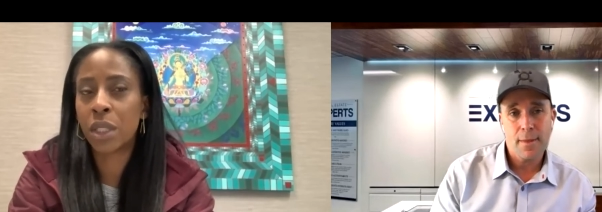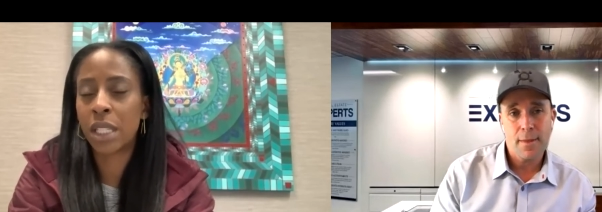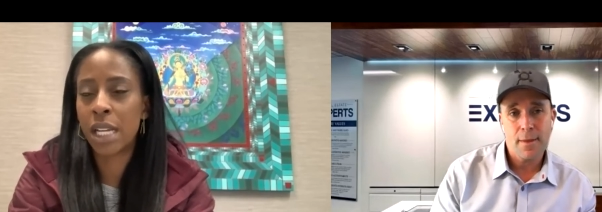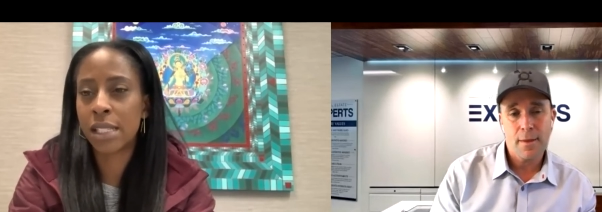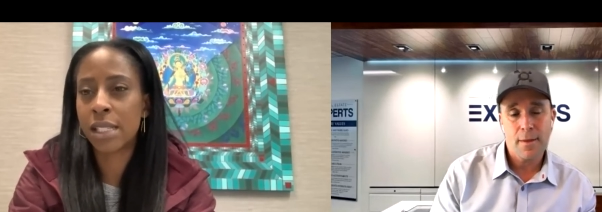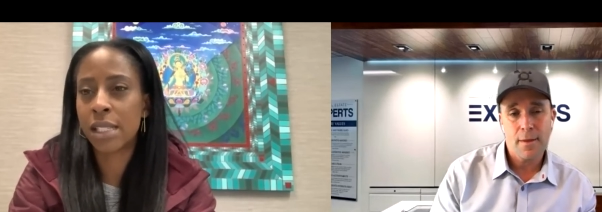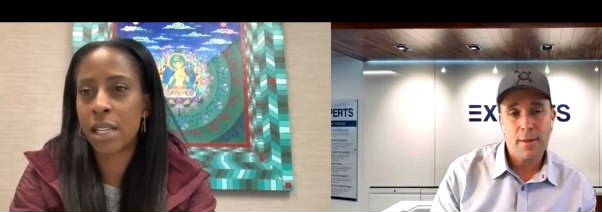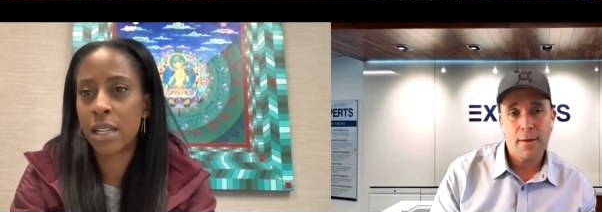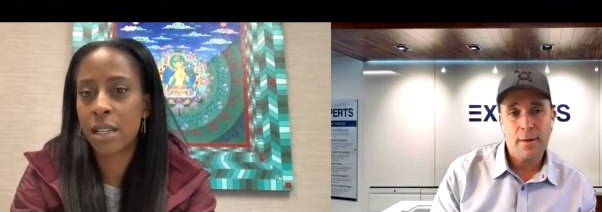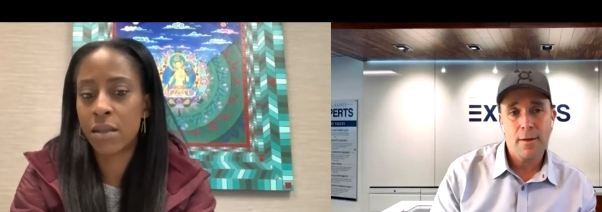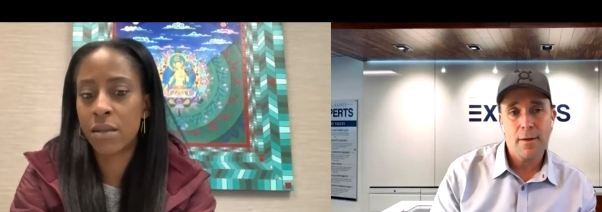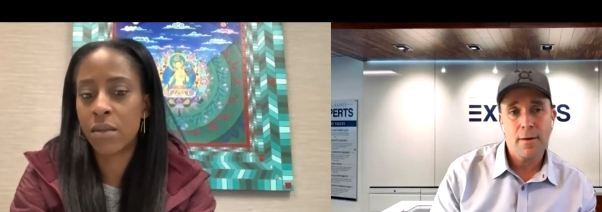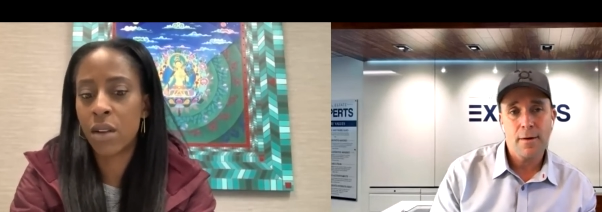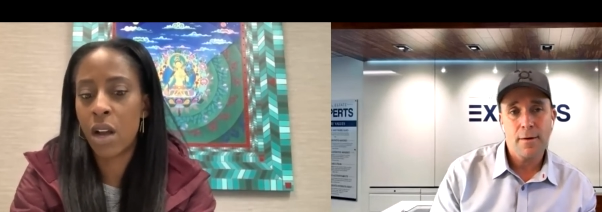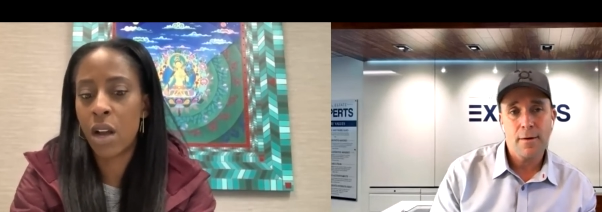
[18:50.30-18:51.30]
Speaker 1: less
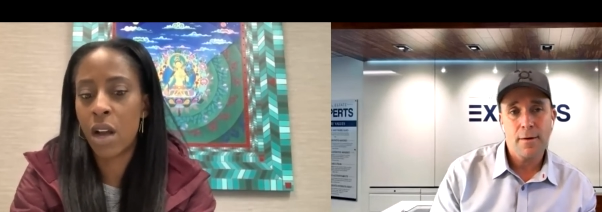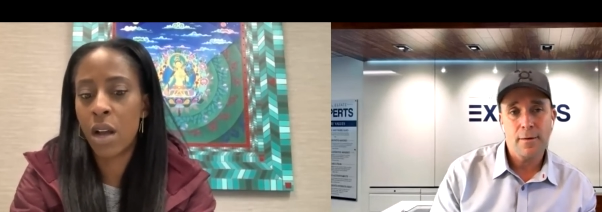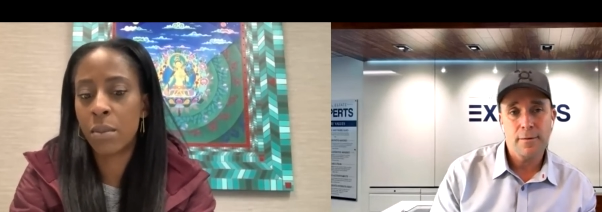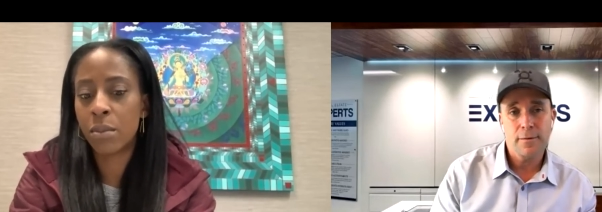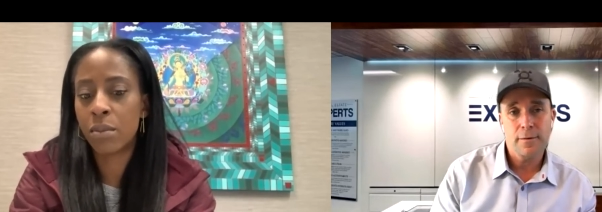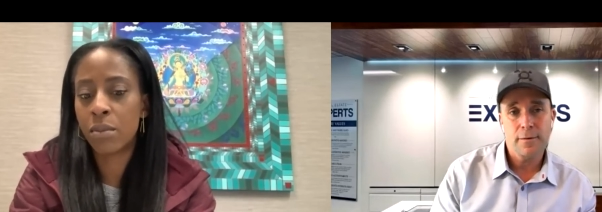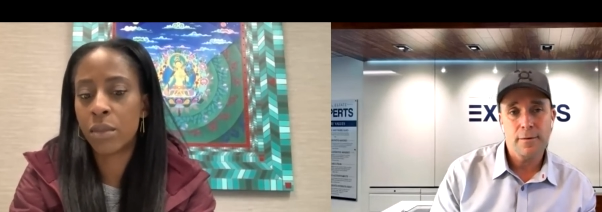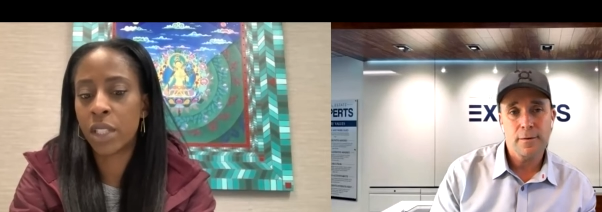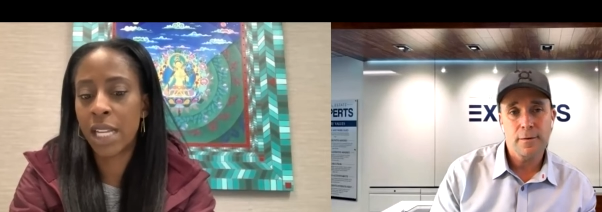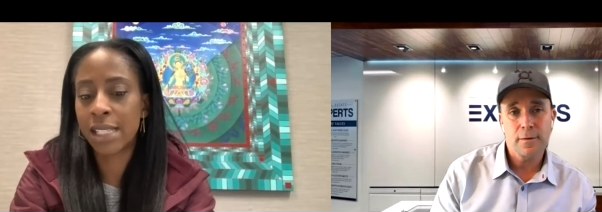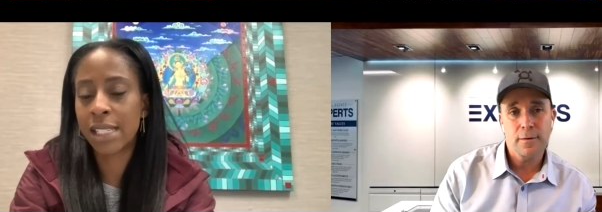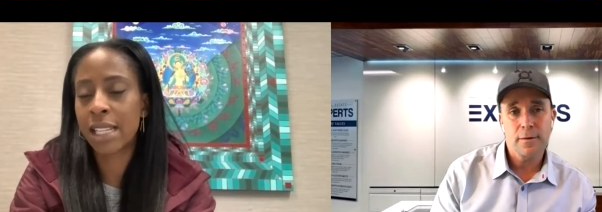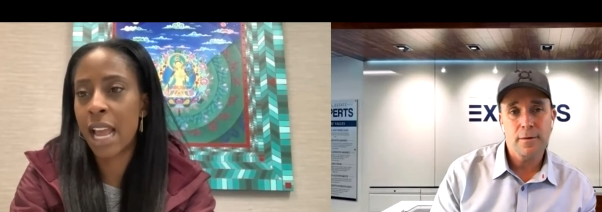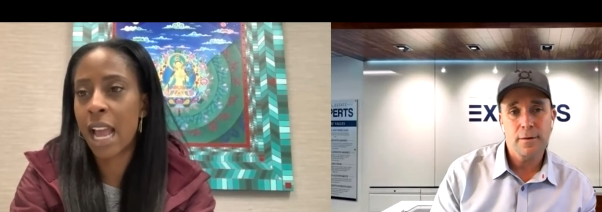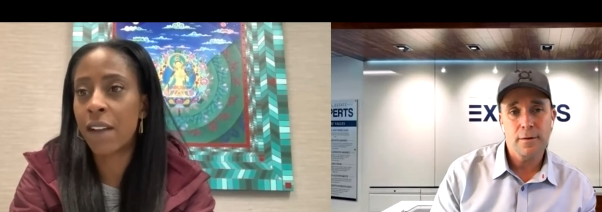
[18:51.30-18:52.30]
than um, less
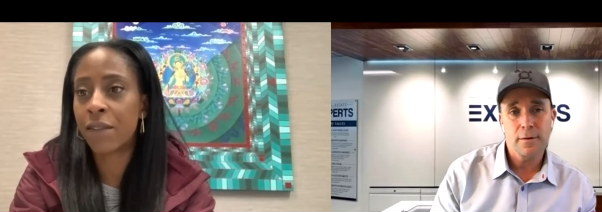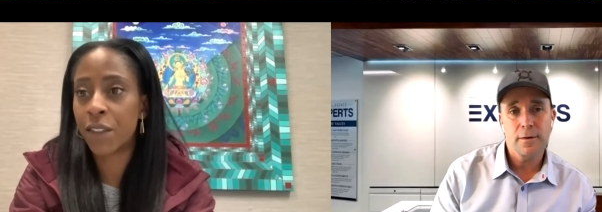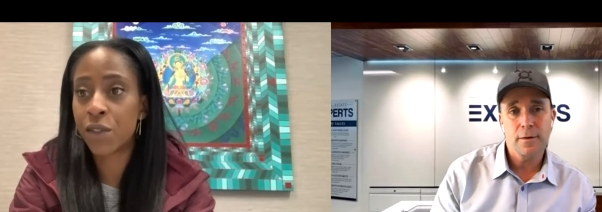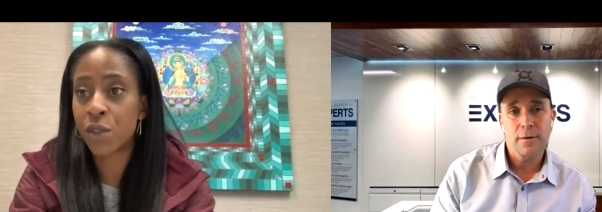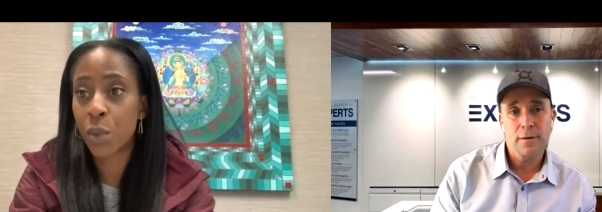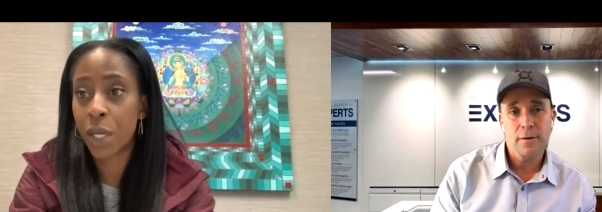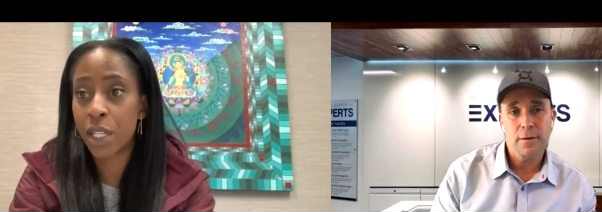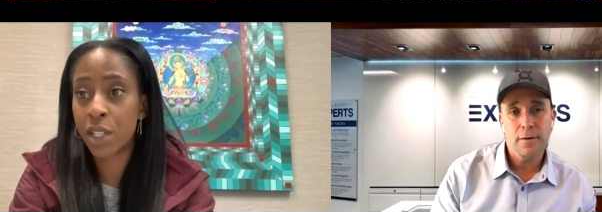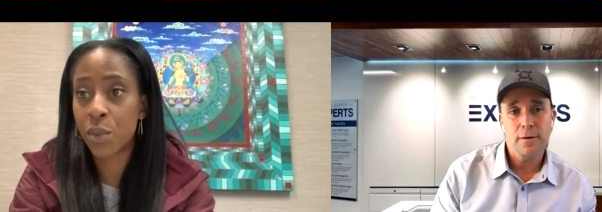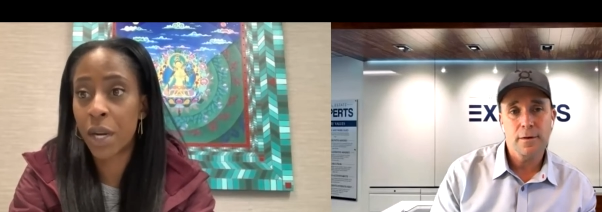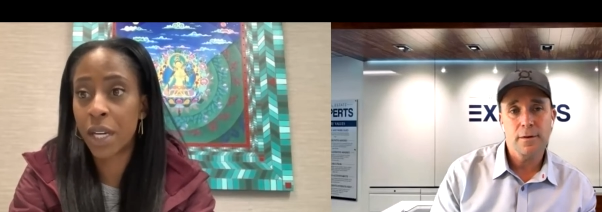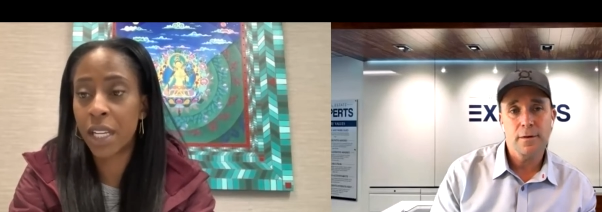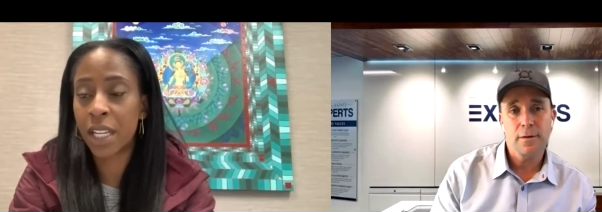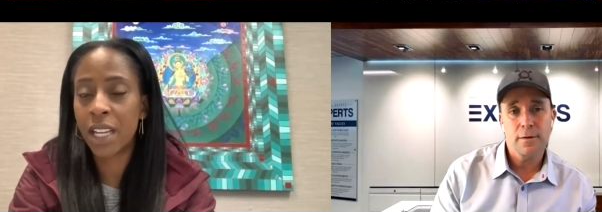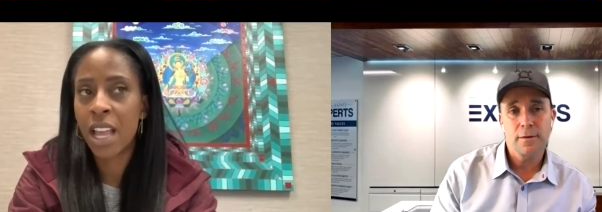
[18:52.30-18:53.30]
than half of
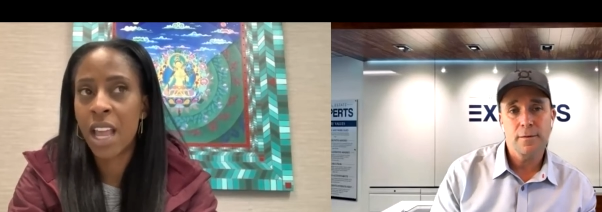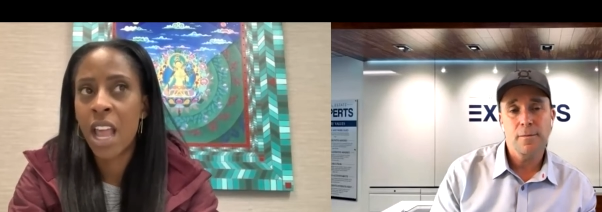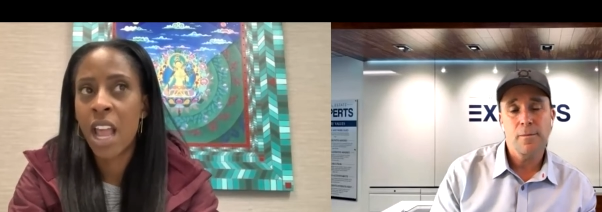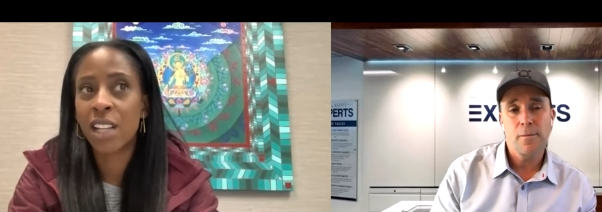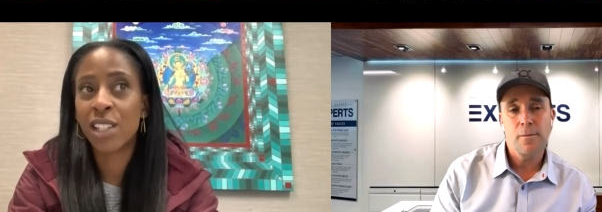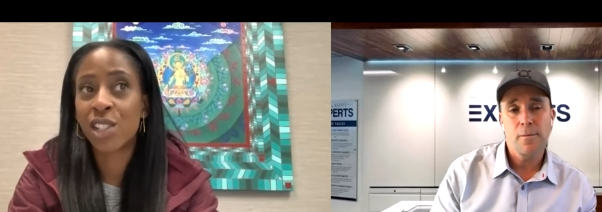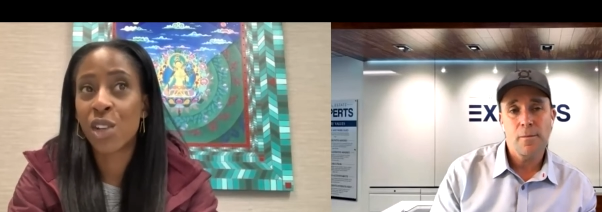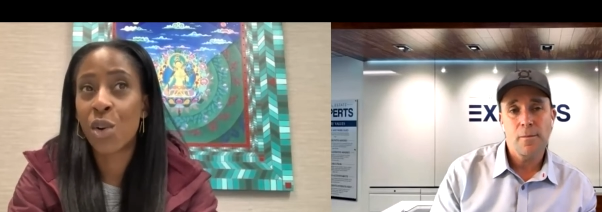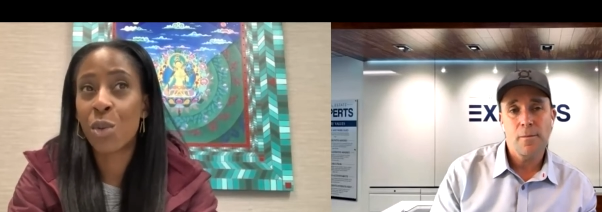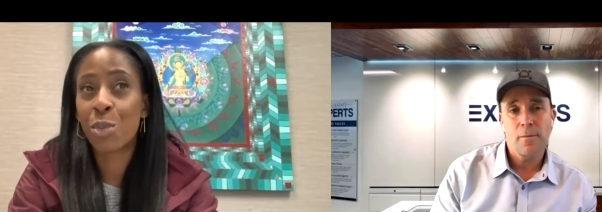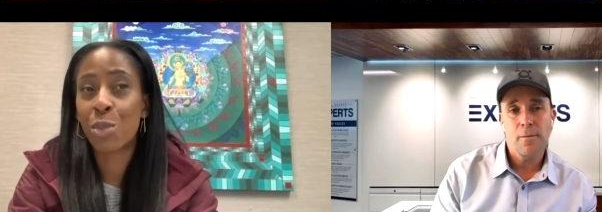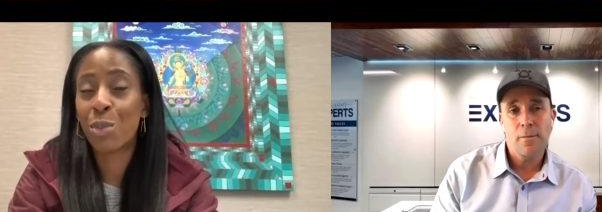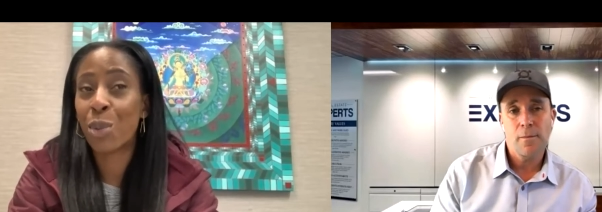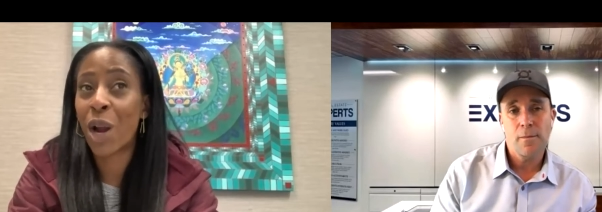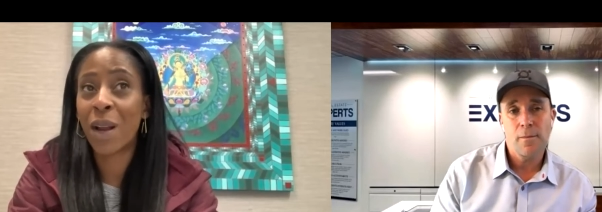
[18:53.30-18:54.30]
2020. And so
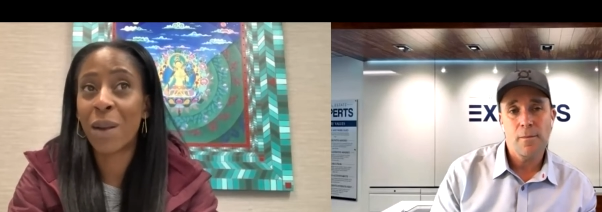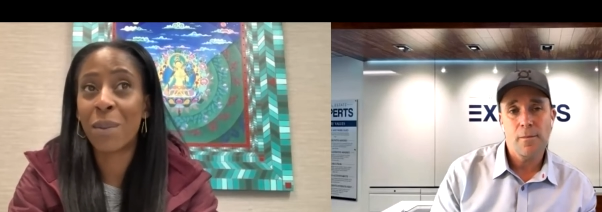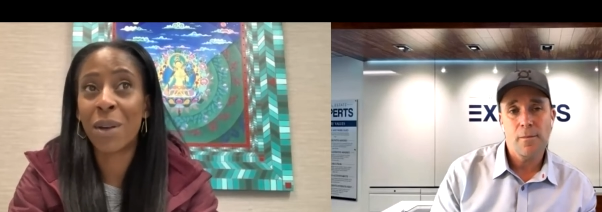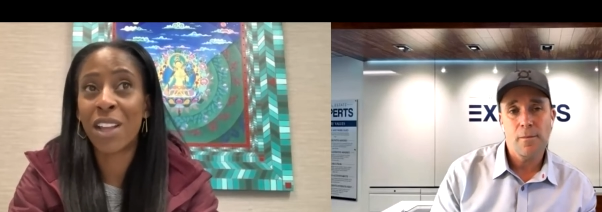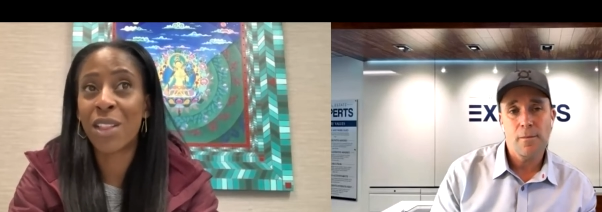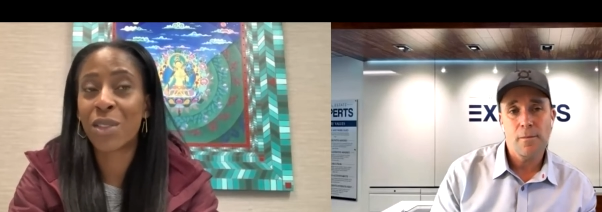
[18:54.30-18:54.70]
probably by